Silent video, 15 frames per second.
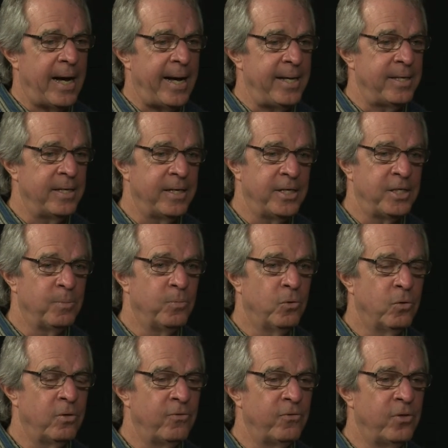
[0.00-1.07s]
I think it's
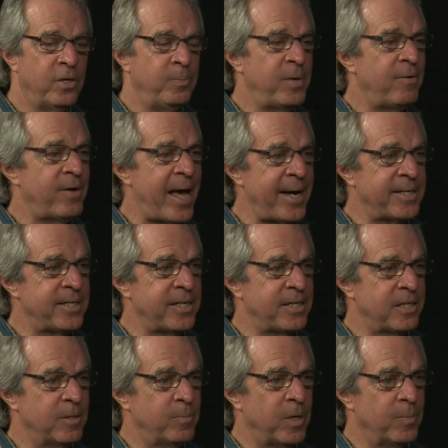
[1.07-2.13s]
important for them to have
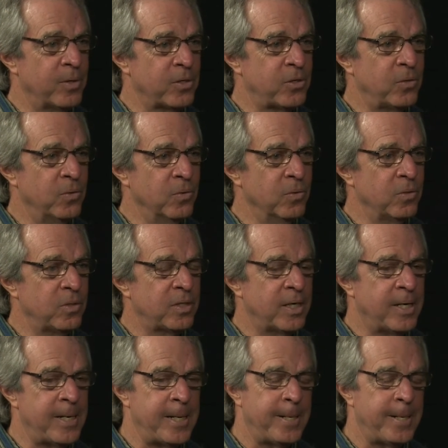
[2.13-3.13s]
access to the public schools.